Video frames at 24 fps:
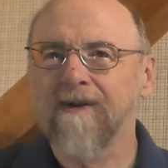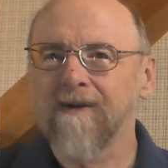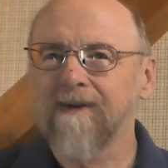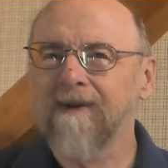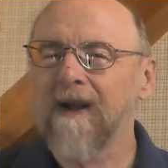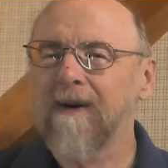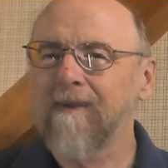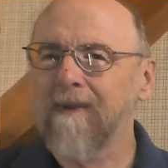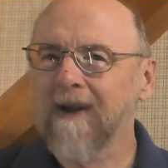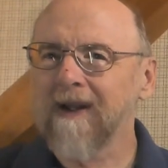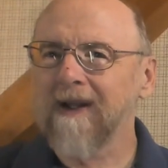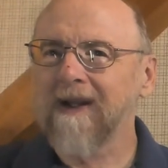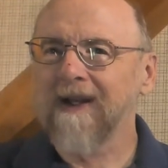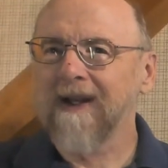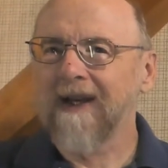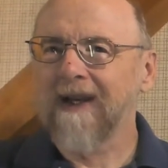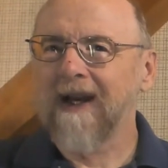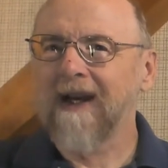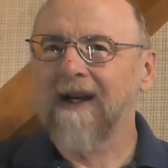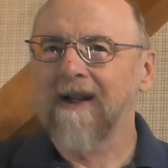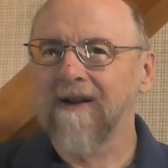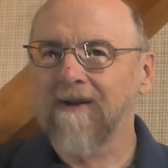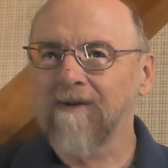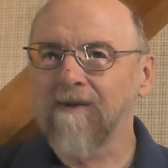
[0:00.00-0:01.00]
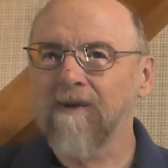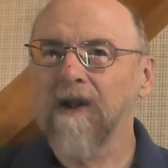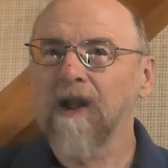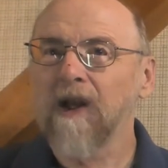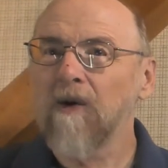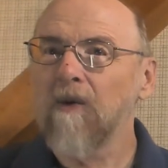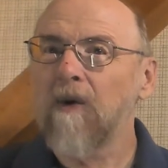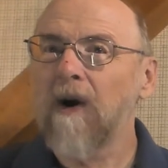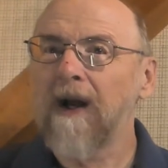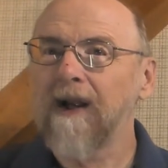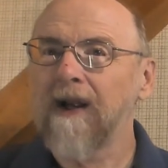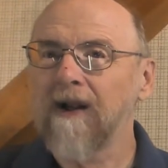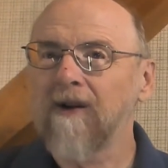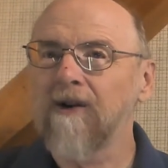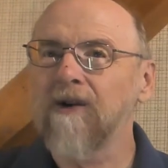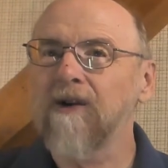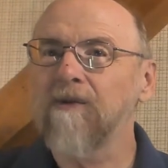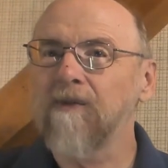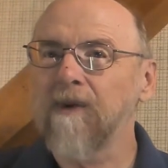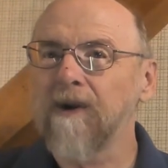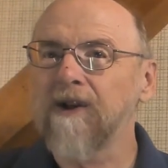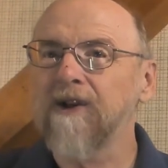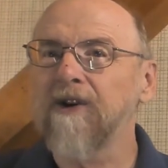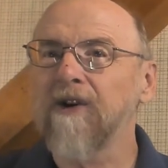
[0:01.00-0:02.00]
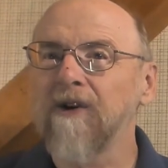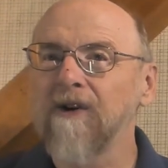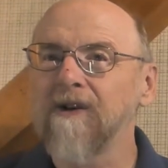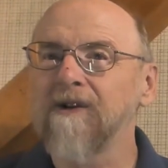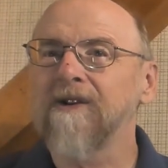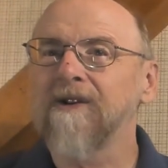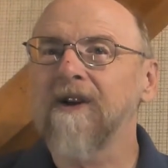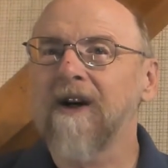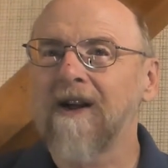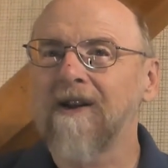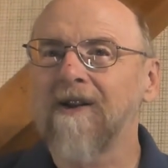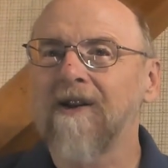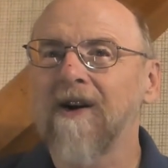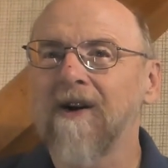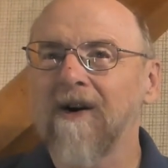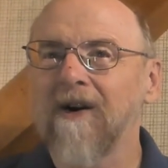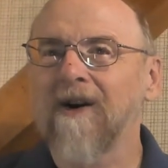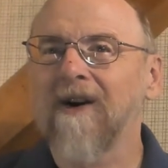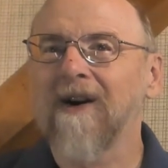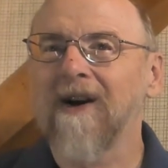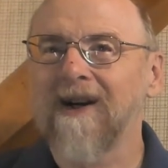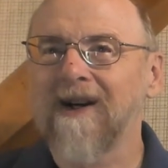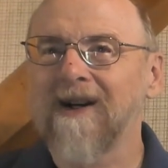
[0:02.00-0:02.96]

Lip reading: typically get really quite good returns on their